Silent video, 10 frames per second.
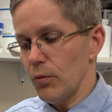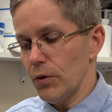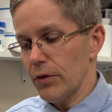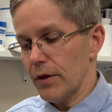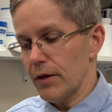
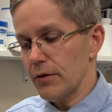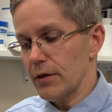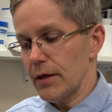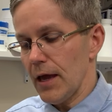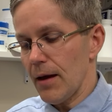with the
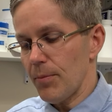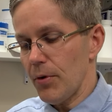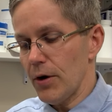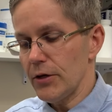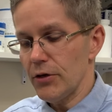cap
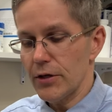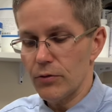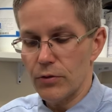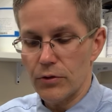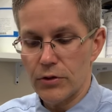on, you
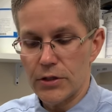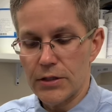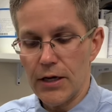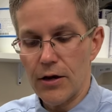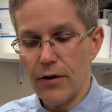can just
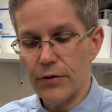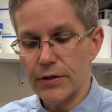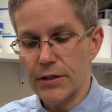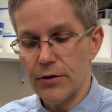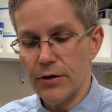take off
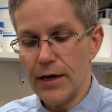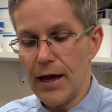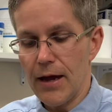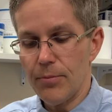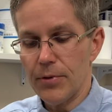this inner
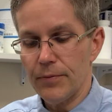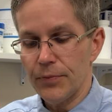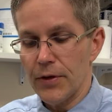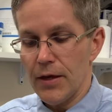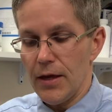cap,
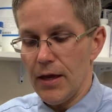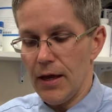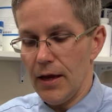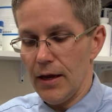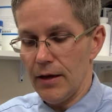
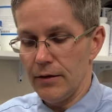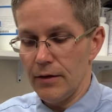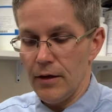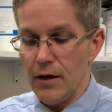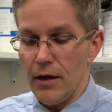and
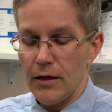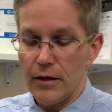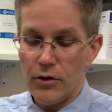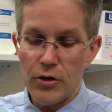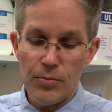
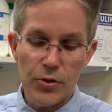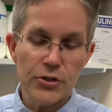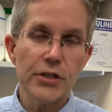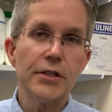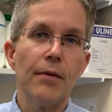again, you can
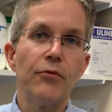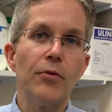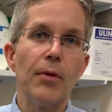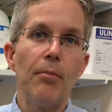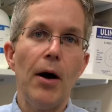push this up
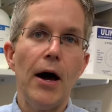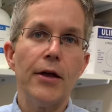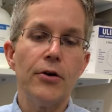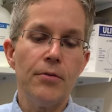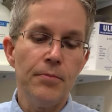from the
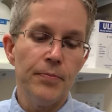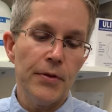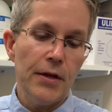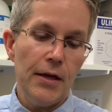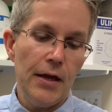bottom
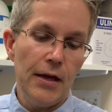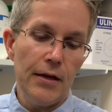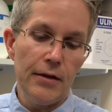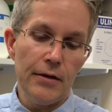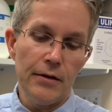
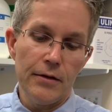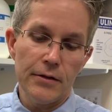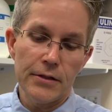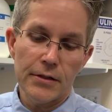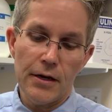and
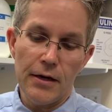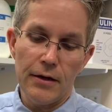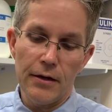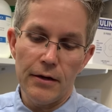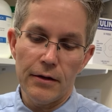just kind
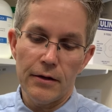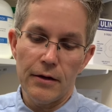of